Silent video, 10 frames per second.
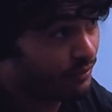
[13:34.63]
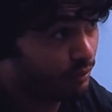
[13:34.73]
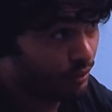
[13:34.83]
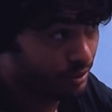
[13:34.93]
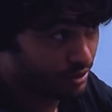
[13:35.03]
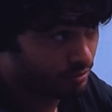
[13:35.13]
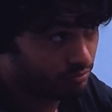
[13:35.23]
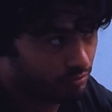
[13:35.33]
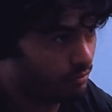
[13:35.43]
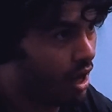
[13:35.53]
movie, which
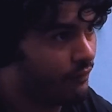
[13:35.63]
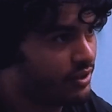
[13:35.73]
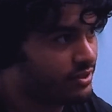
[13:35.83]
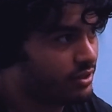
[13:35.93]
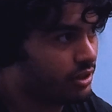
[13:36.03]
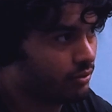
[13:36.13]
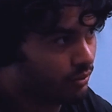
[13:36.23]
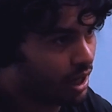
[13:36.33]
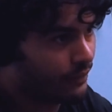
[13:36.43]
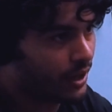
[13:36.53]
obviously
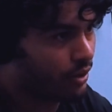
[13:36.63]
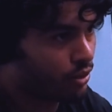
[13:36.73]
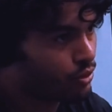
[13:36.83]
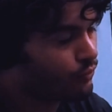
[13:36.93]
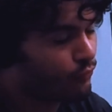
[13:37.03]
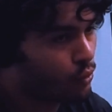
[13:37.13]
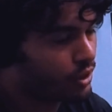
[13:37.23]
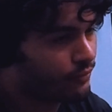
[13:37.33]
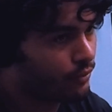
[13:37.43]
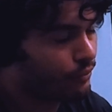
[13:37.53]
I've had 4
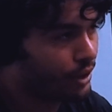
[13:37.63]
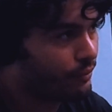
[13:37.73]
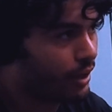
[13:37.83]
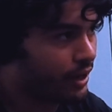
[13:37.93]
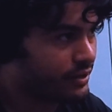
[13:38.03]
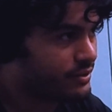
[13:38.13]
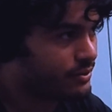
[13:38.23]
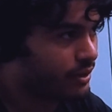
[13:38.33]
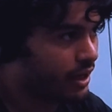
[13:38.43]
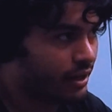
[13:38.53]
different
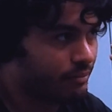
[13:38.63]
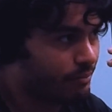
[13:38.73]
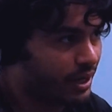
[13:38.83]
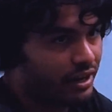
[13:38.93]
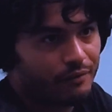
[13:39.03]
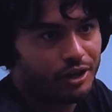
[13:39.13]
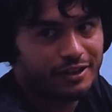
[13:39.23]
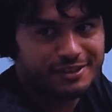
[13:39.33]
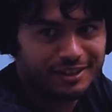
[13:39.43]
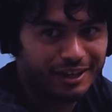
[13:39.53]
rewrites, but I never
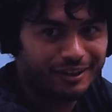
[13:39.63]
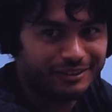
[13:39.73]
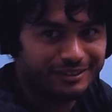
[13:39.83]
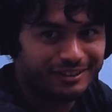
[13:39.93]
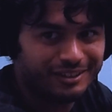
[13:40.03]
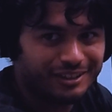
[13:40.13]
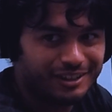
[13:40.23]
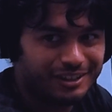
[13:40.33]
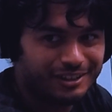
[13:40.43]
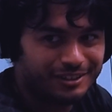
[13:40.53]
got to the end.
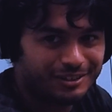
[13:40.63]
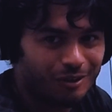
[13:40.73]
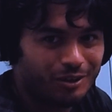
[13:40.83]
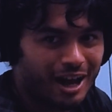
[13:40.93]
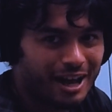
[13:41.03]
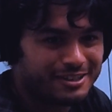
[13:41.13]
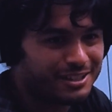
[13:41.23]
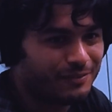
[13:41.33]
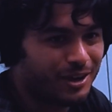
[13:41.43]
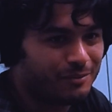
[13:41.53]
The highest
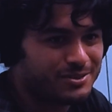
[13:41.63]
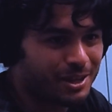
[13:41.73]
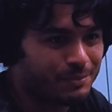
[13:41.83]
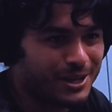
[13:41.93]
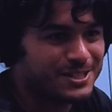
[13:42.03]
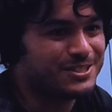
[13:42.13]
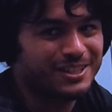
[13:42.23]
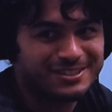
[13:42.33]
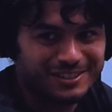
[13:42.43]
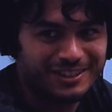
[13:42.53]
I've gotten was like page
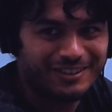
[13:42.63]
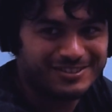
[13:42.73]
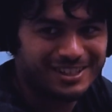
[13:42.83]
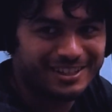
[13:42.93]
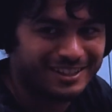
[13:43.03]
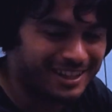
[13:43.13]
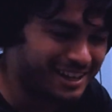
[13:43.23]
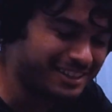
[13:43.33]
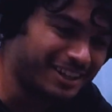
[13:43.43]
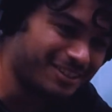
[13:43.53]
60, and I was like, I
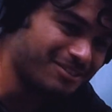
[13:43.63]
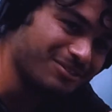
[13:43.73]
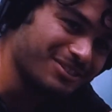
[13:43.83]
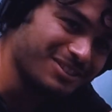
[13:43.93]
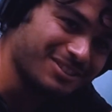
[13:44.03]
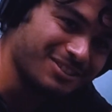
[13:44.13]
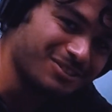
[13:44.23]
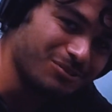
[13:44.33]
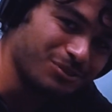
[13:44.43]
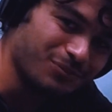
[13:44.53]
can't do this. This is
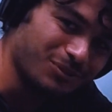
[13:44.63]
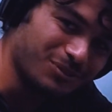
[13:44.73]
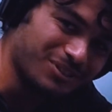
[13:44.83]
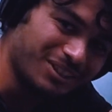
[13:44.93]
too confusing.